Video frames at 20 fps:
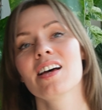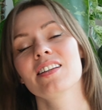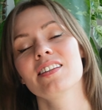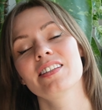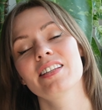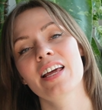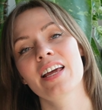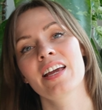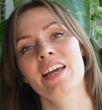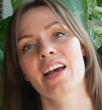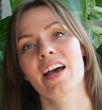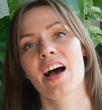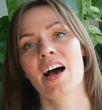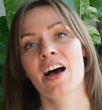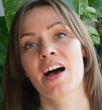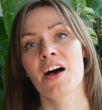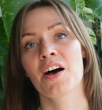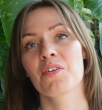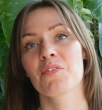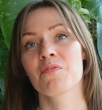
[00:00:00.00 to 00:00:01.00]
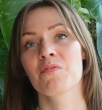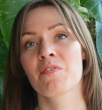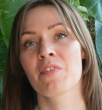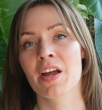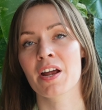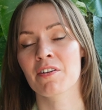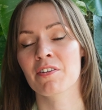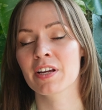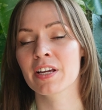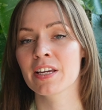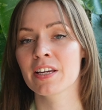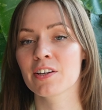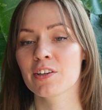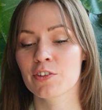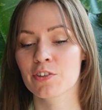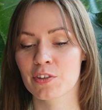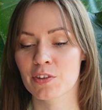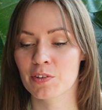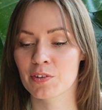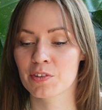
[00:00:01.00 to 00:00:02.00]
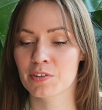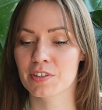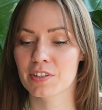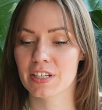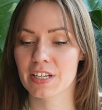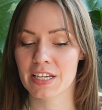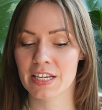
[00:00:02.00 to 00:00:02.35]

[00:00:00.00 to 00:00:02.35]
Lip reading: they are very good